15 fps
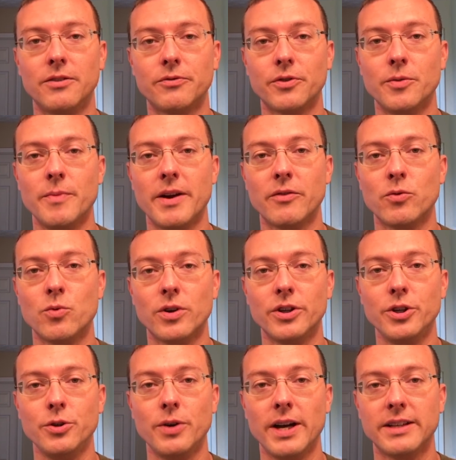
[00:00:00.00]
from everyone
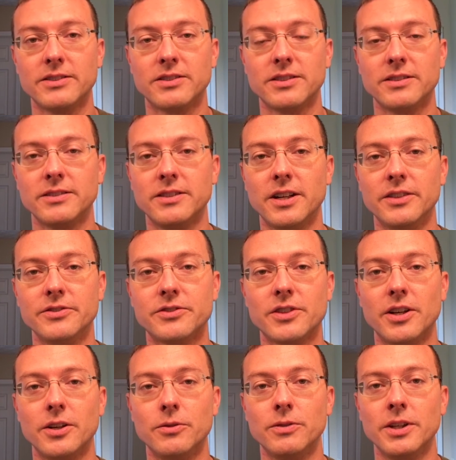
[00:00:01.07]
who has done
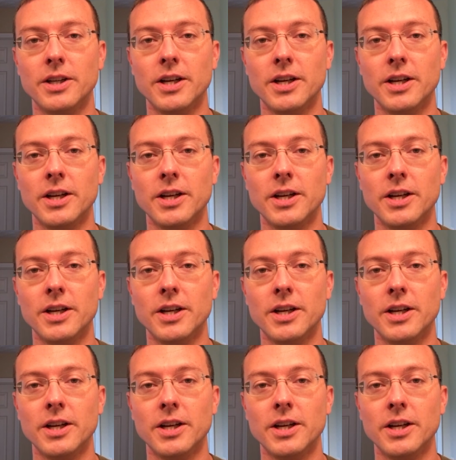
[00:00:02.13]
so.